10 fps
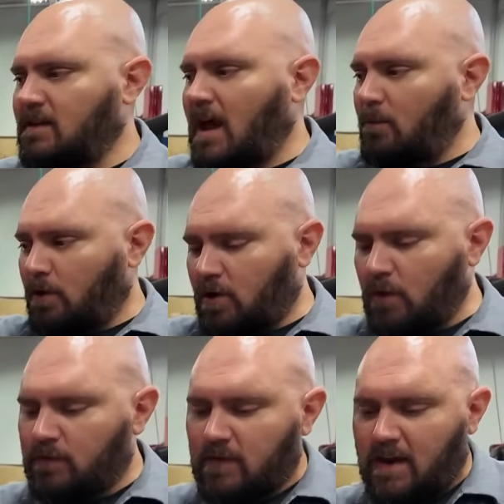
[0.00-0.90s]
not where it
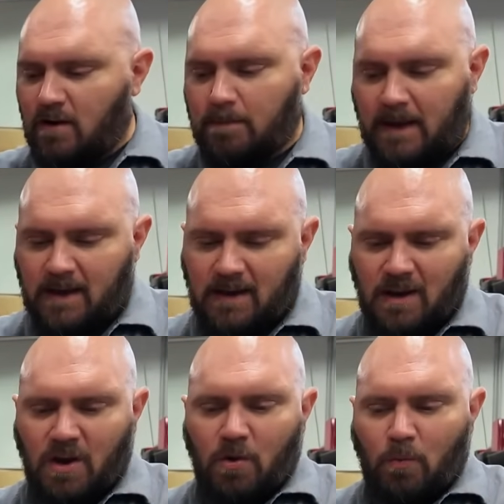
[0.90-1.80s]
goes in there, but
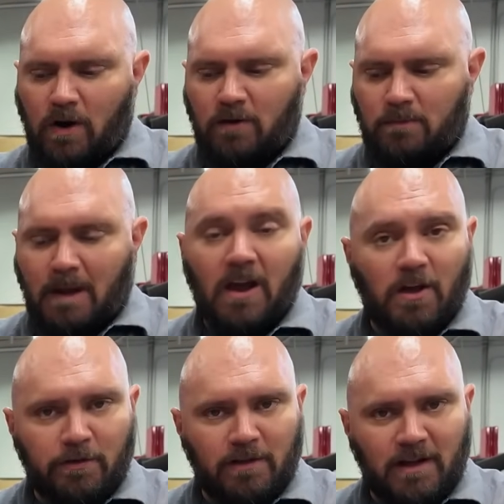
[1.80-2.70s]
where my
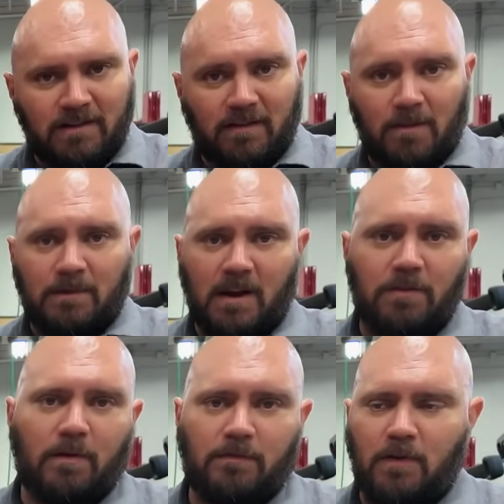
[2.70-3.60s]
other lines come
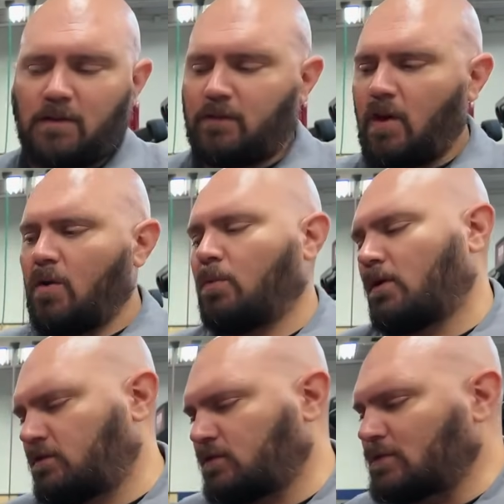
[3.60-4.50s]
together up front. So
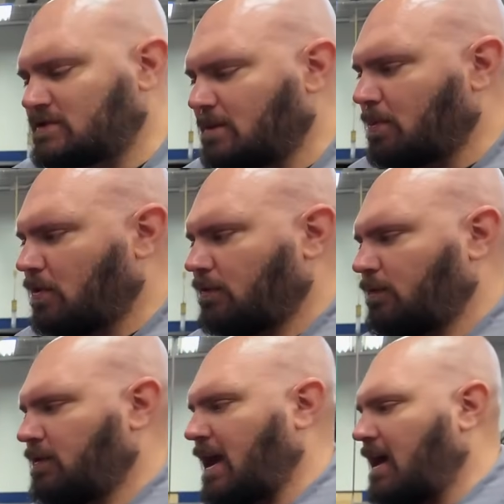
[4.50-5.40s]
we're sourcing parts
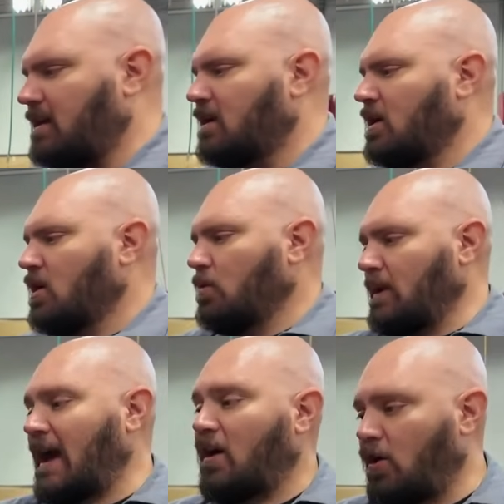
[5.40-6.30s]
for that.
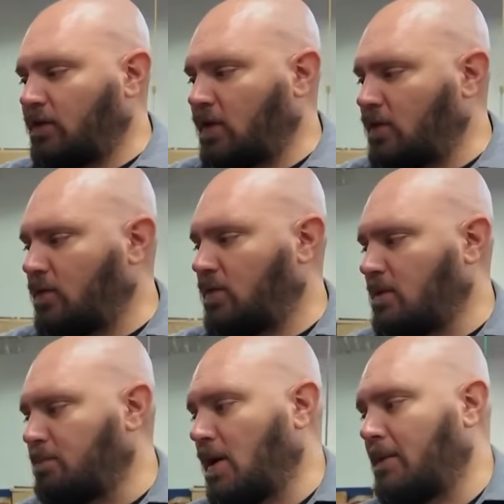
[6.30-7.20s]
We got also
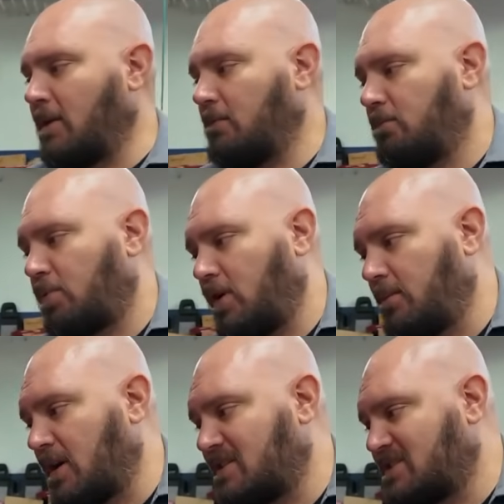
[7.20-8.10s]
the plumbing pretty
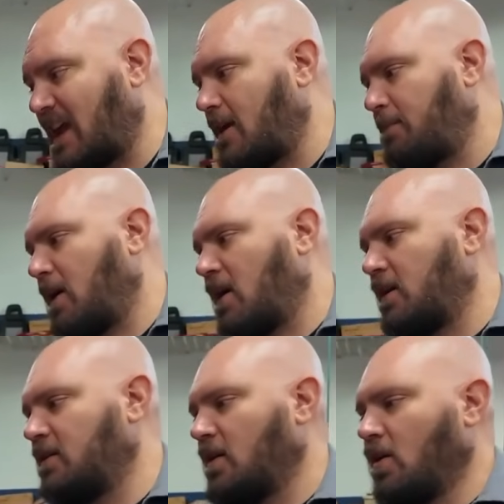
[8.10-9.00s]
much set up
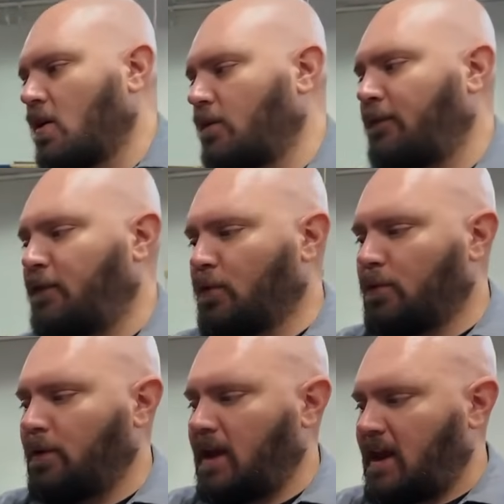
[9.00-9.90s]
on our
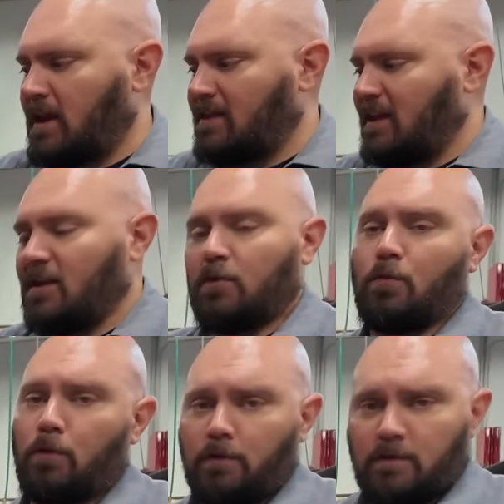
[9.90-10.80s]
fuel and the
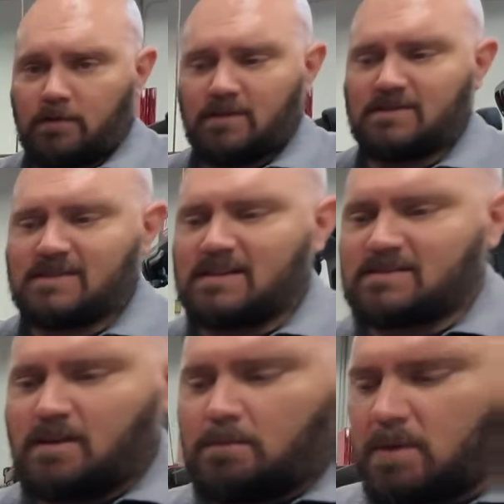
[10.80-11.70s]
intercooler
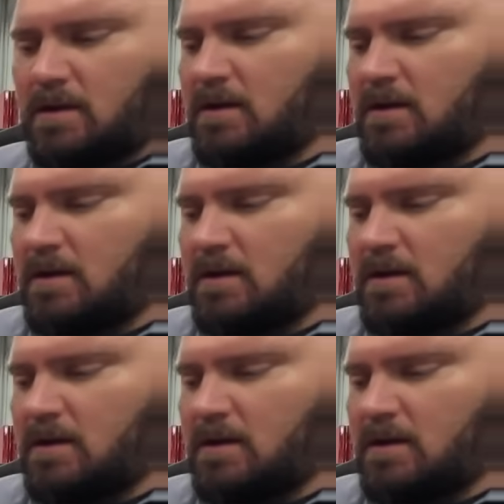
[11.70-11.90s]
system.